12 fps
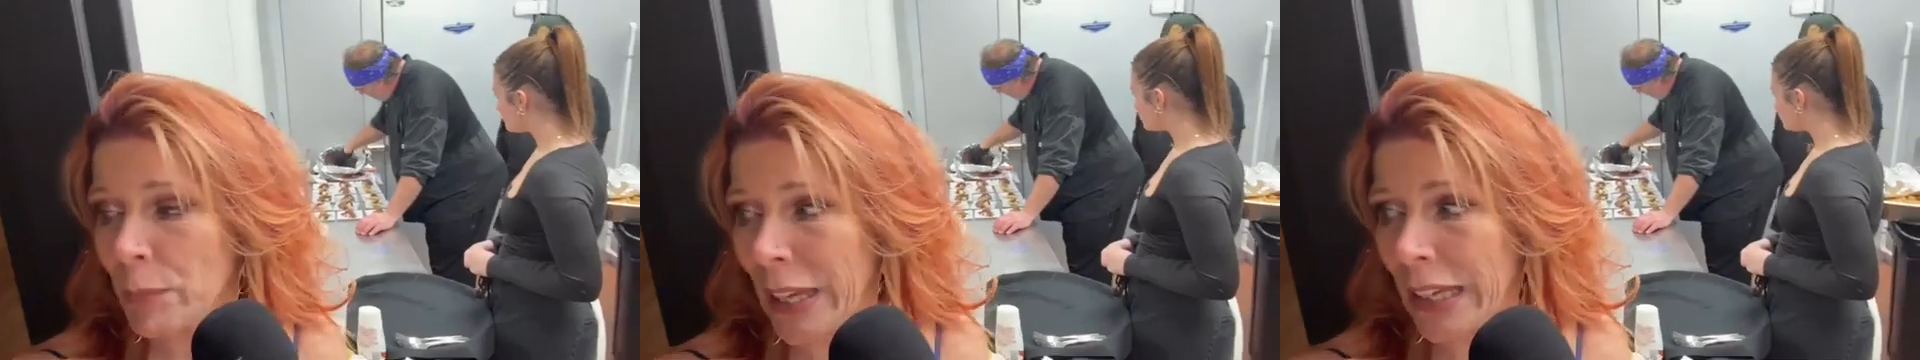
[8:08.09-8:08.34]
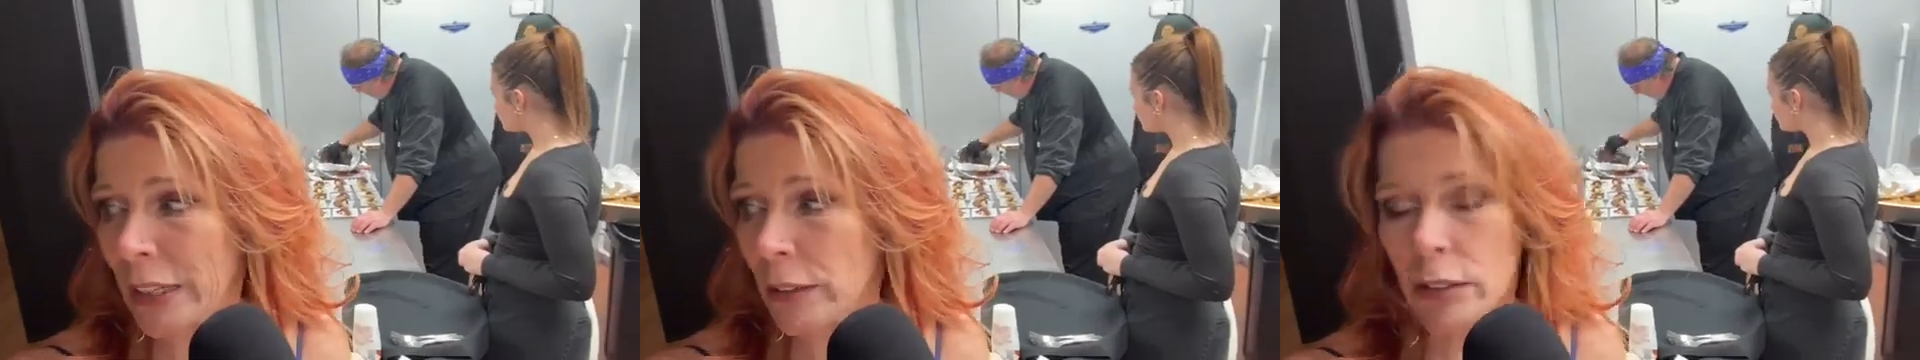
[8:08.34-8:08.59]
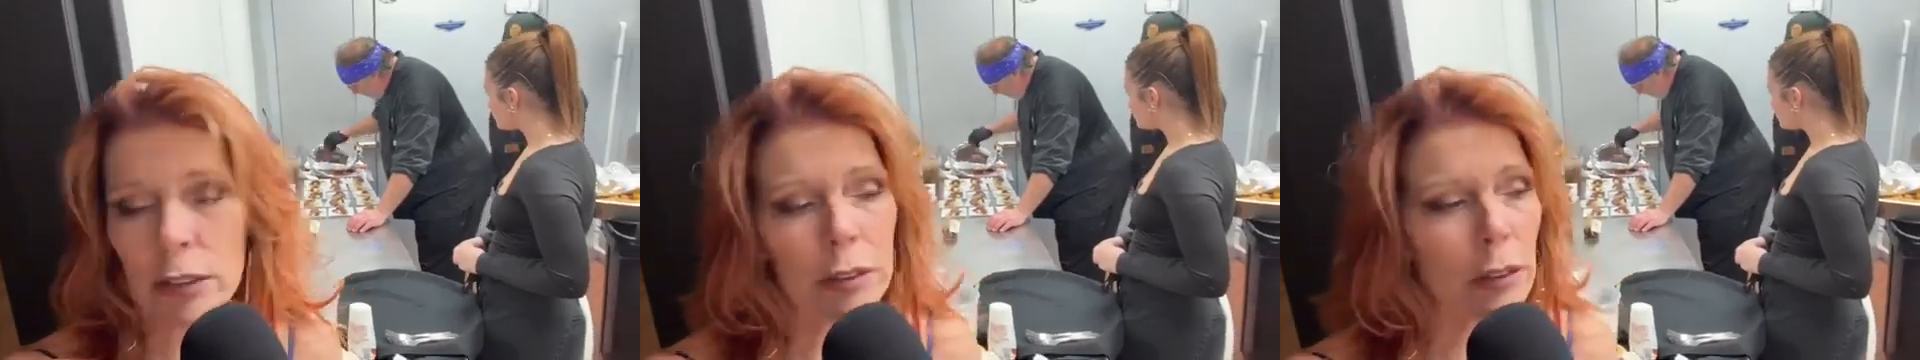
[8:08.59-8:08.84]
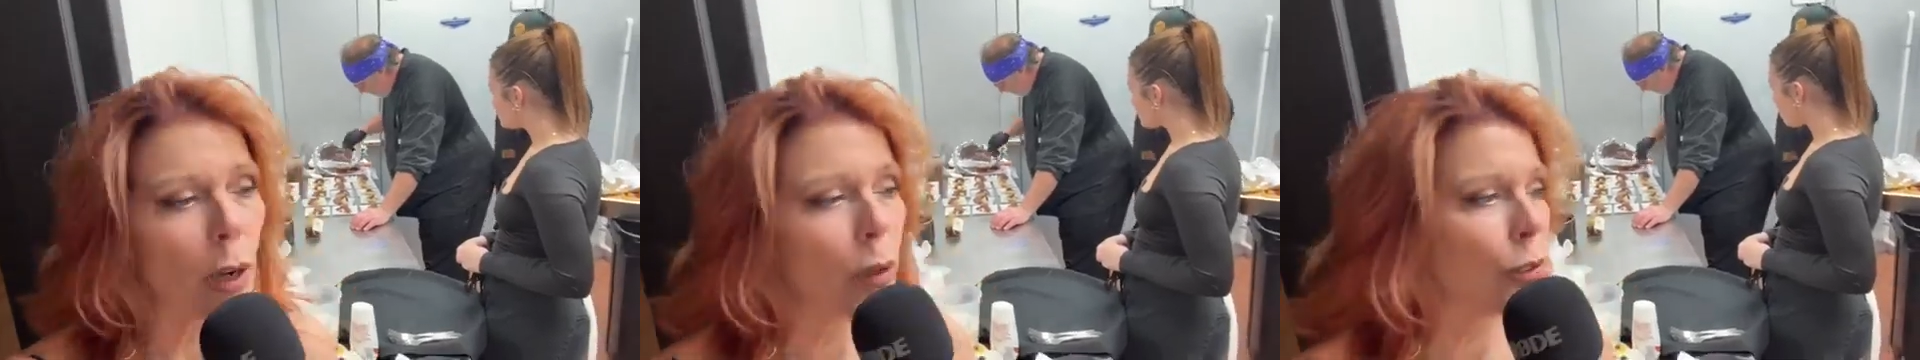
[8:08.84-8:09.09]
and it
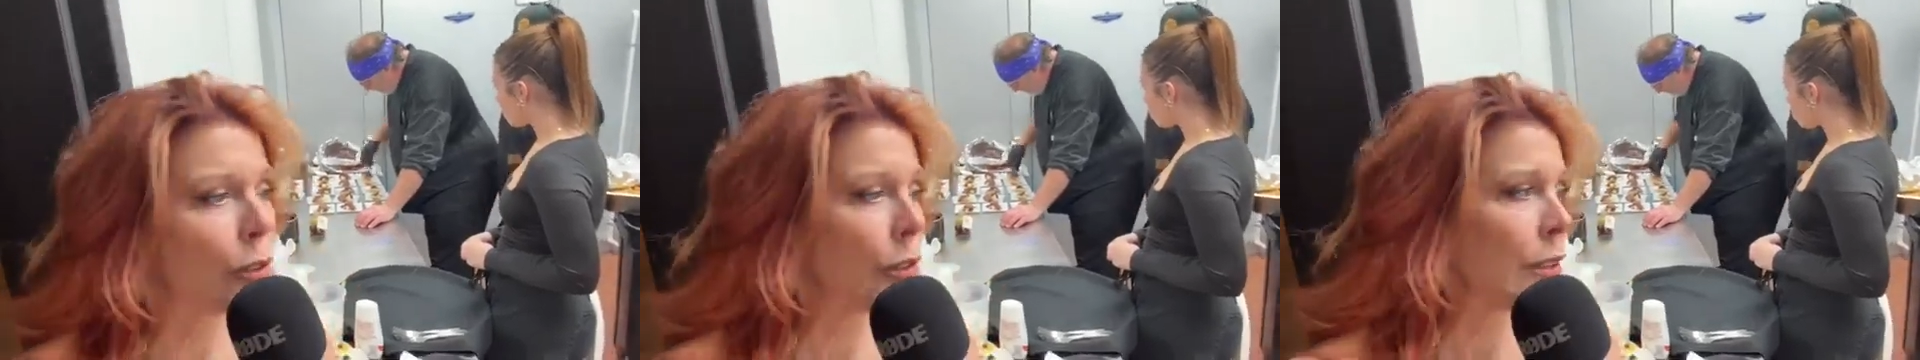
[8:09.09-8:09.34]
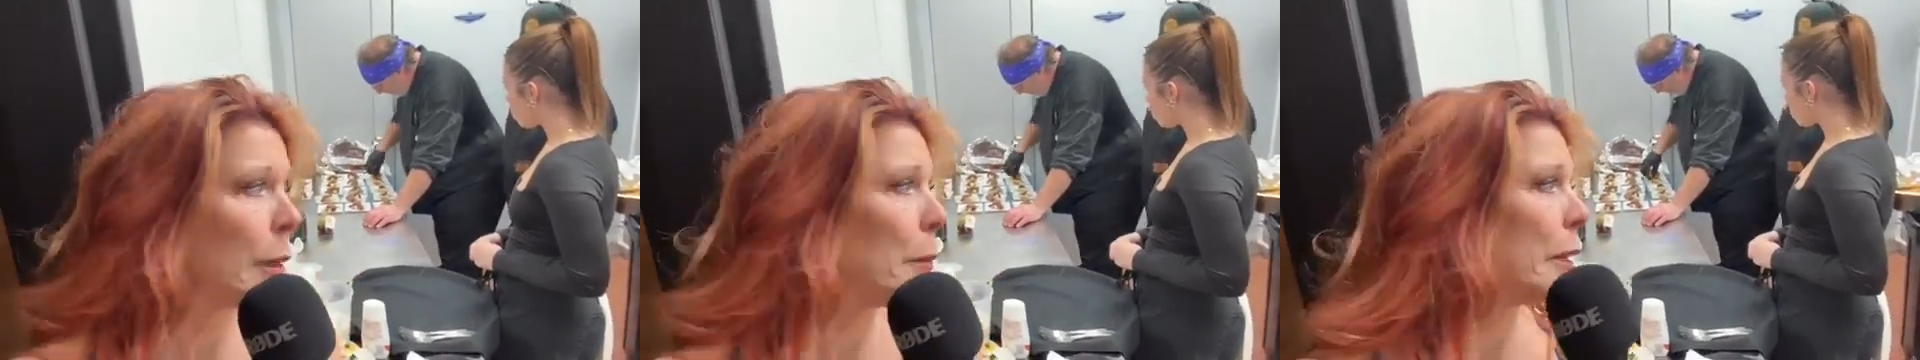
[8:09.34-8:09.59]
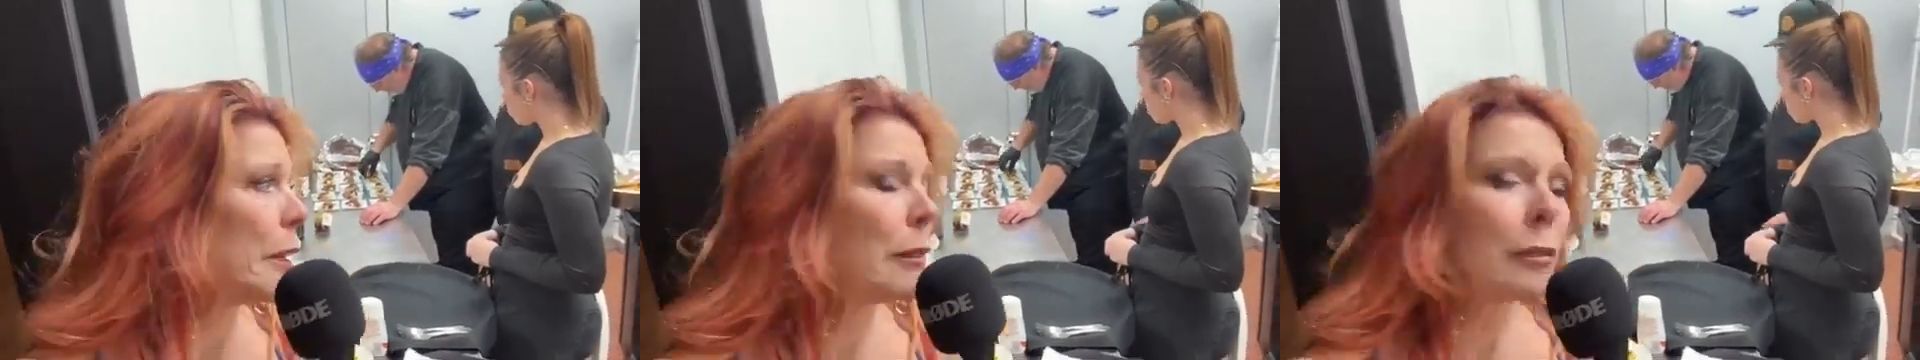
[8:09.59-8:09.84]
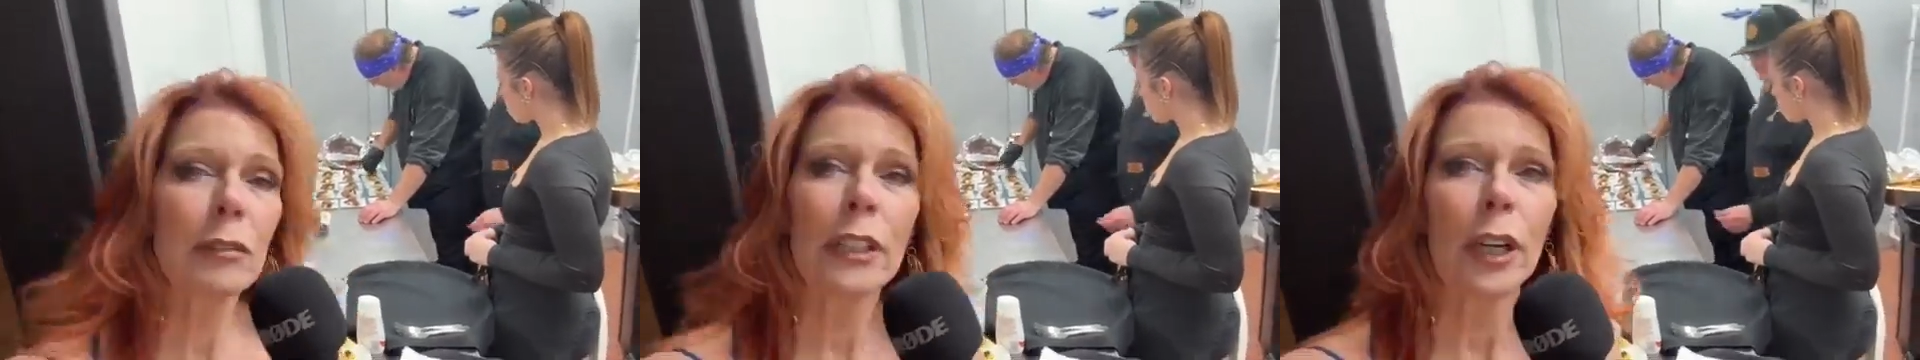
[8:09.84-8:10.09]
goes to some of
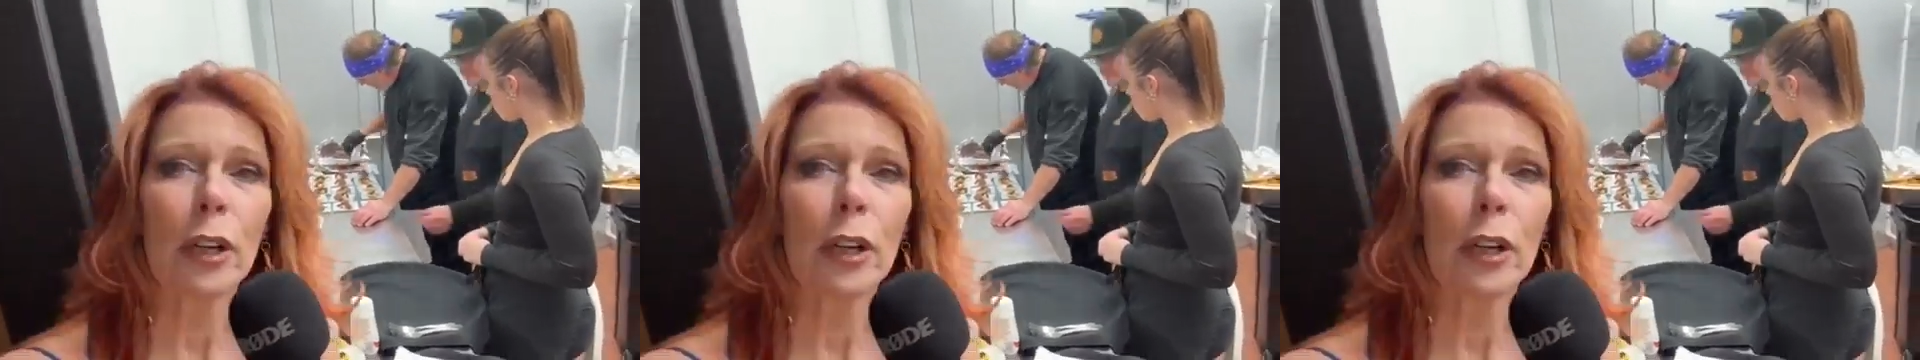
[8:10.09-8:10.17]
the